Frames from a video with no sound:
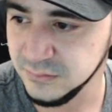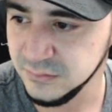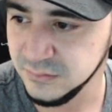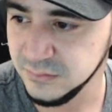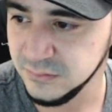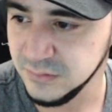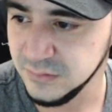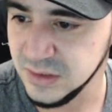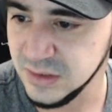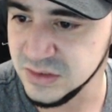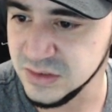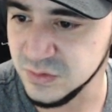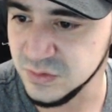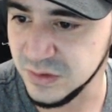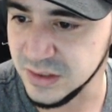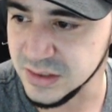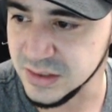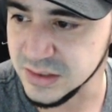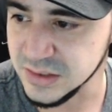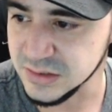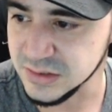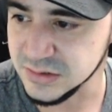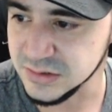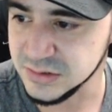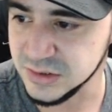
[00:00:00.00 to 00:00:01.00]
is what it
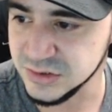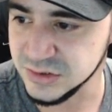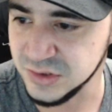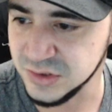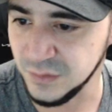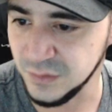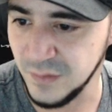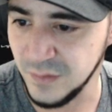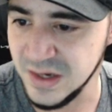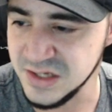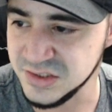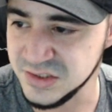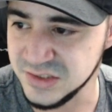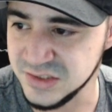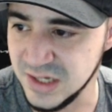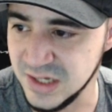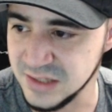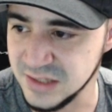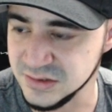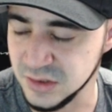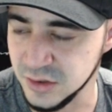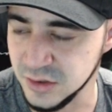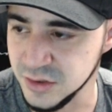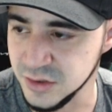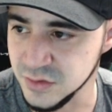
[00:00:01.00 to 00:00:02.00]
is. Because the range
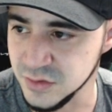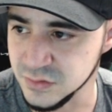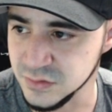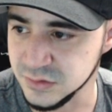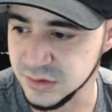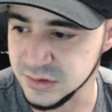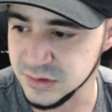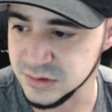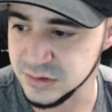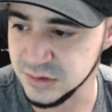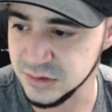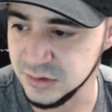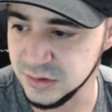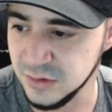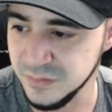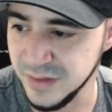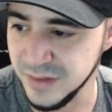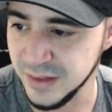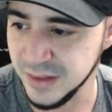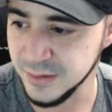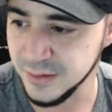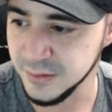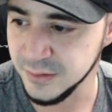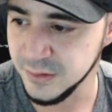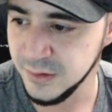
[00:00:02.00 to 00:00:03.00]
stats are useless. It don't
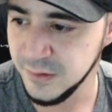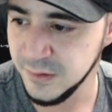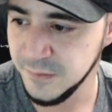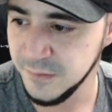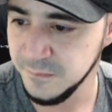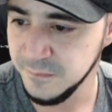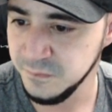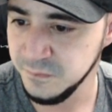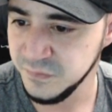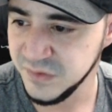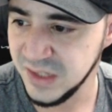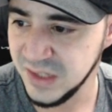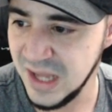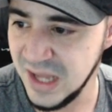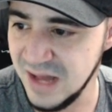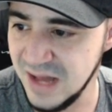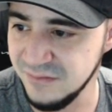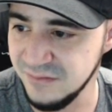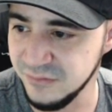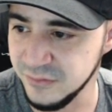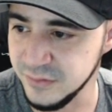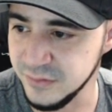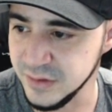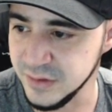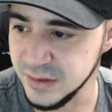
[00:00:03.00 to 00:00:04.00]
matter.
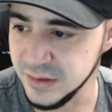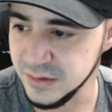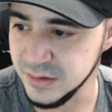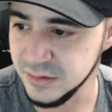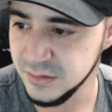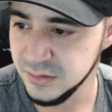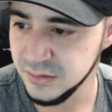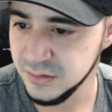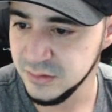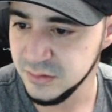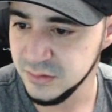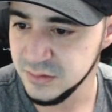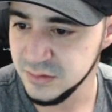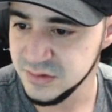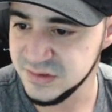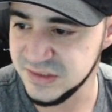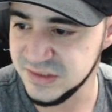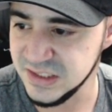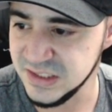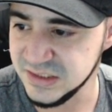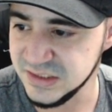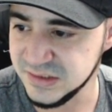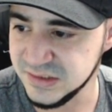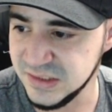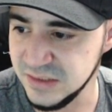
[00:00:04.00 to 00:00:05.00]
Cavalry,
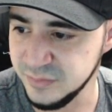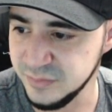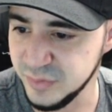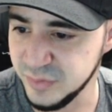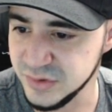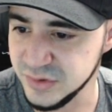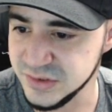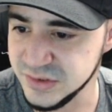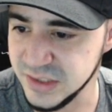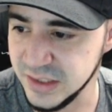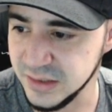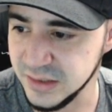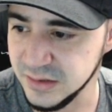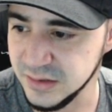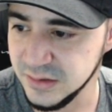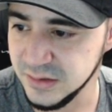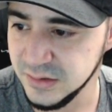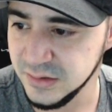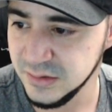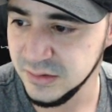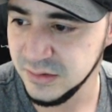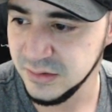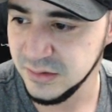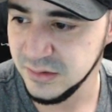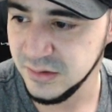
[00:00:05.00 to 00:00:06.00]
16%.
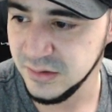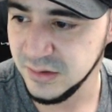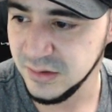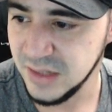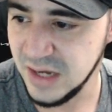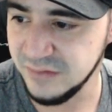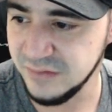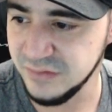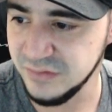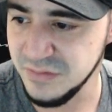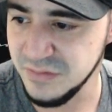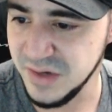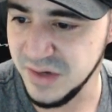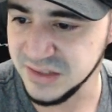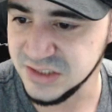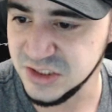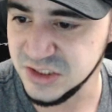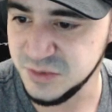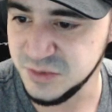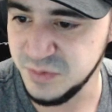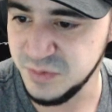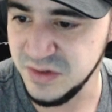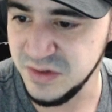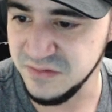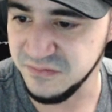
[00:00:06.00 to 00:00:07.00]
Cavalry max
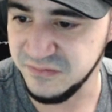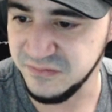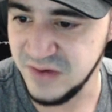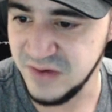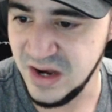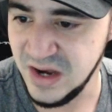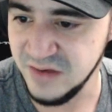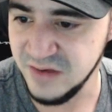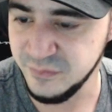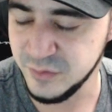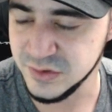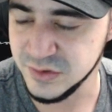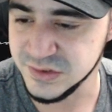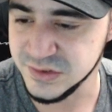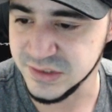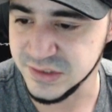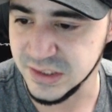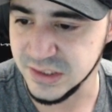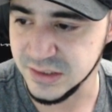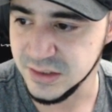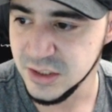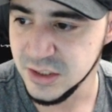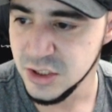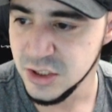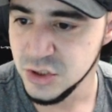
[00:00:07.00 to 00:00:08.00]
HP, 5%.
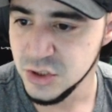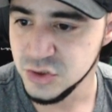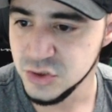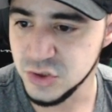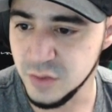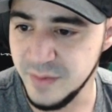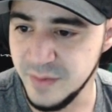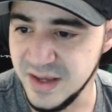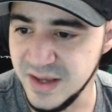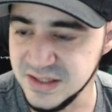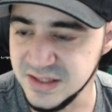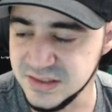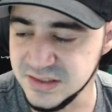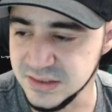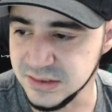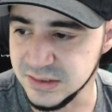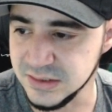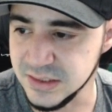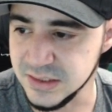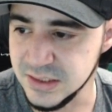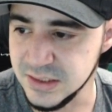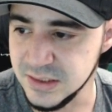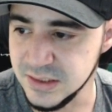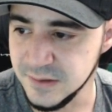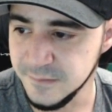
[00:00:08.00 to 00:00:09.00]
So
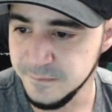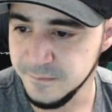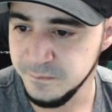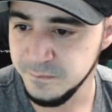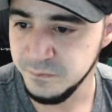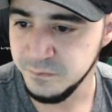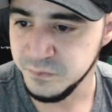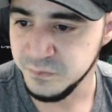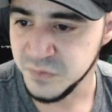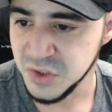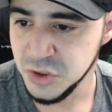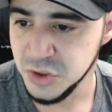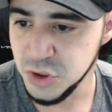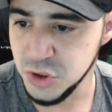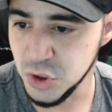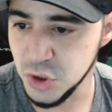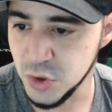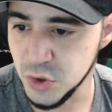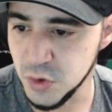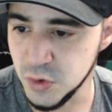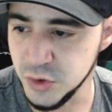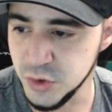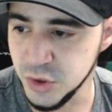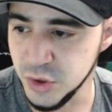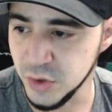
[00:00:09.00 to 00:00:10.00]
basically,
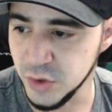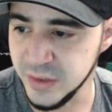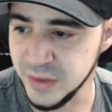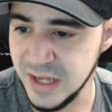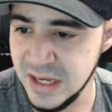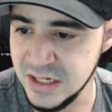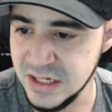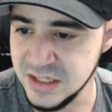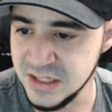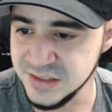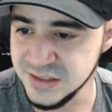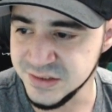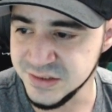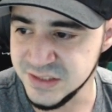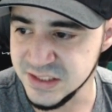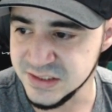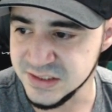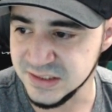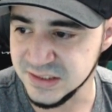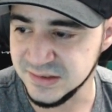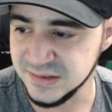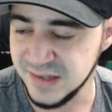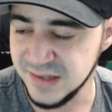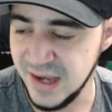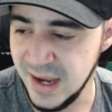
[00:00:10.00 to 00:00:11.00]
you're gaining 6
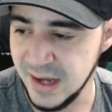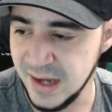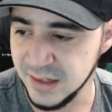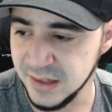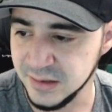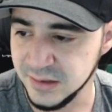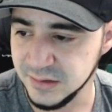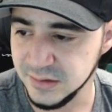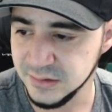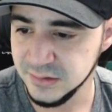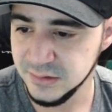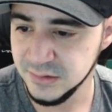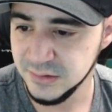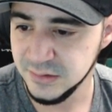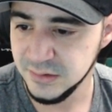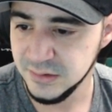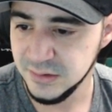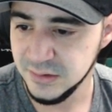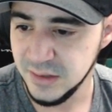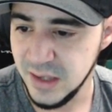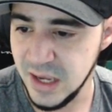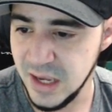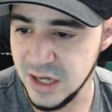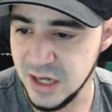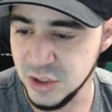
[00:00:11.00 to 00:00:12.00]
attack and